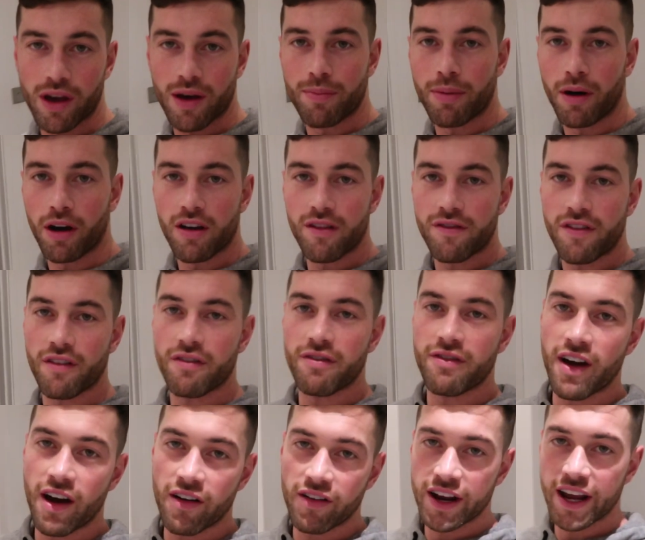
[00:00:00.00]
we are both
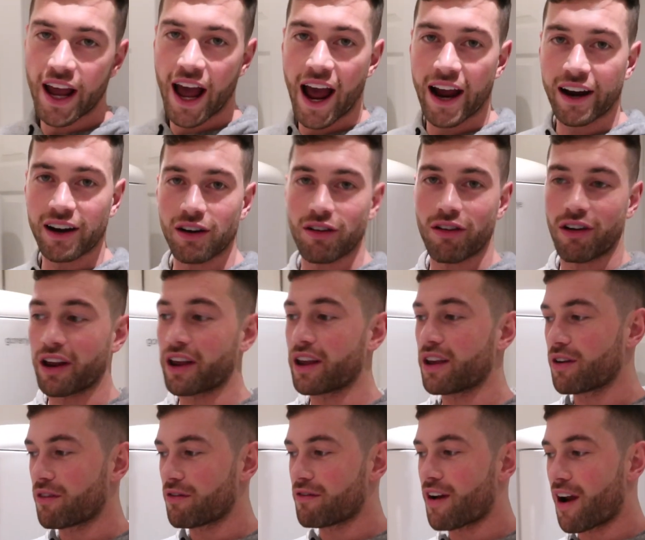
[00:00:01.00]
very hangry.
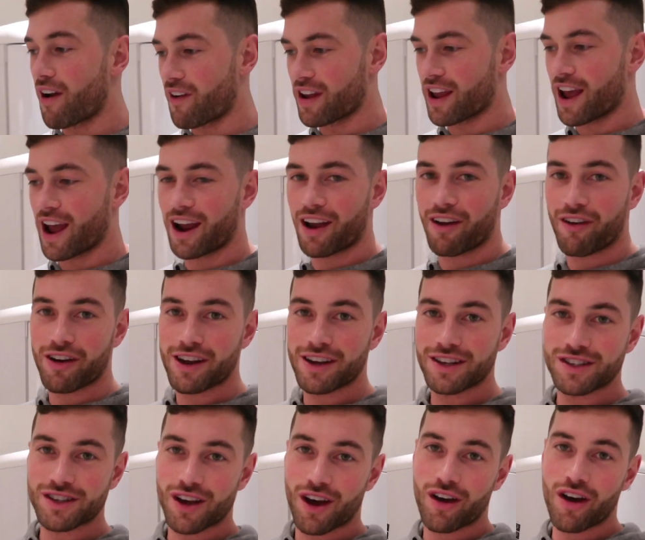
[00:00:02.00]

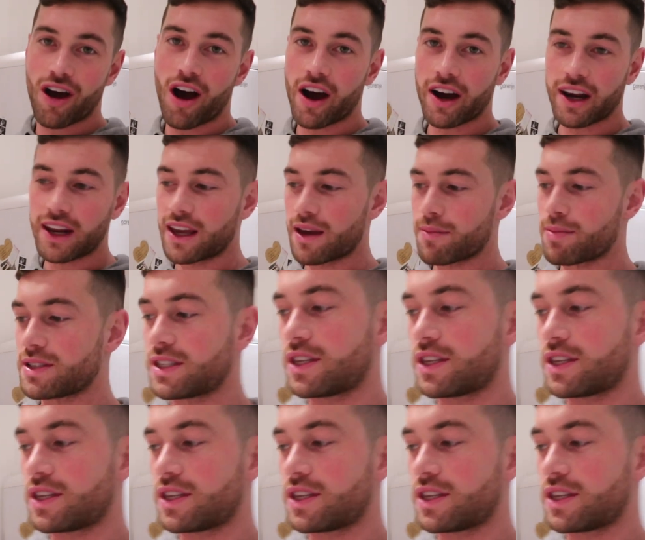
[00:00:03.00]
So I'm going to get